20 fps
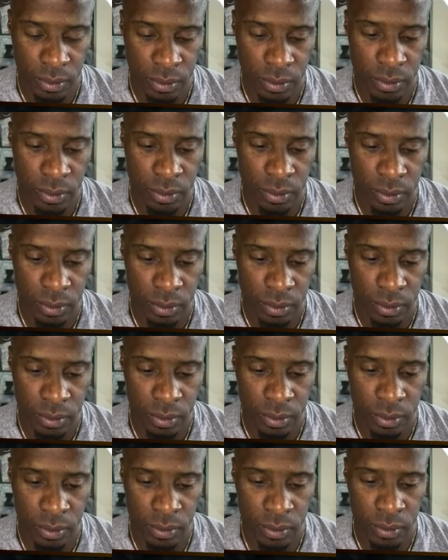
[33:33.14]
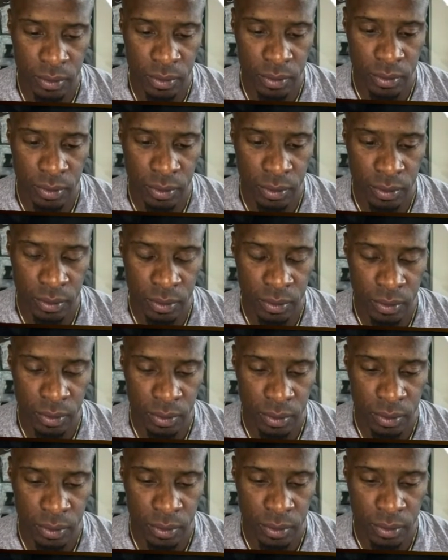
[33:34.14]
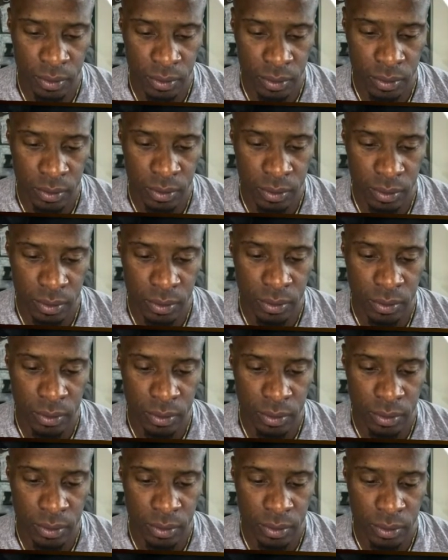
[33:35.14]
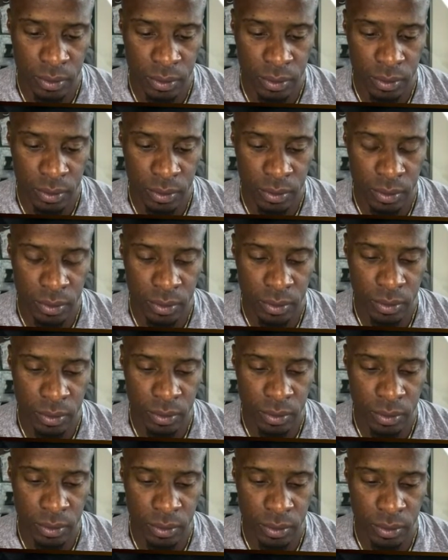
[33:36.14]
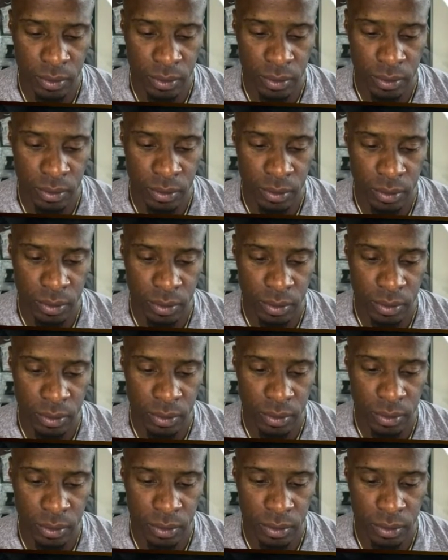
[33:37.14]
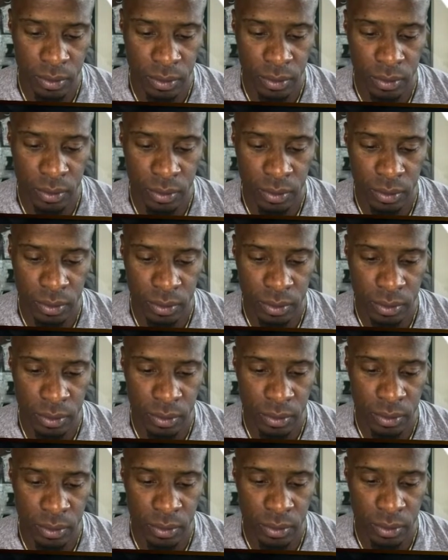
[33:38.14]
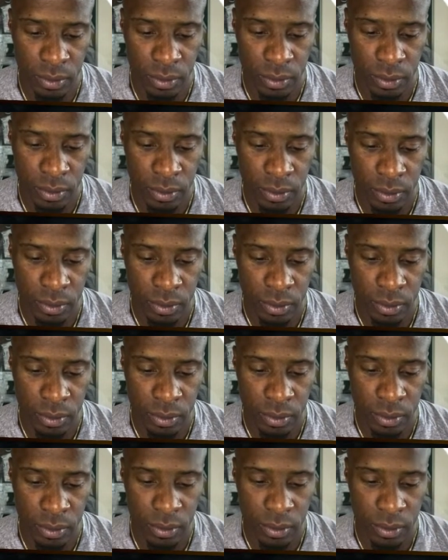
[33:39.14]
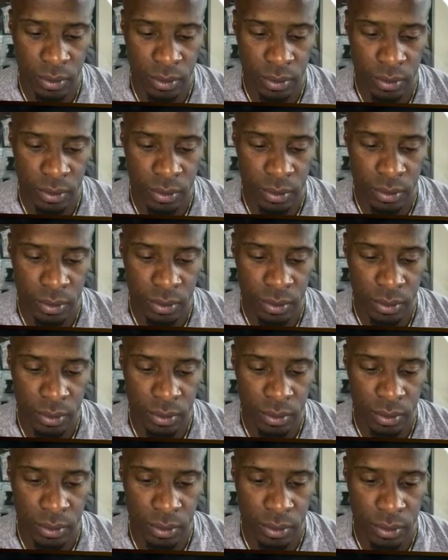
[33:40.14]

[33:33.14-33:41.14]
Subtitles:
No words are spoken by the person on screen.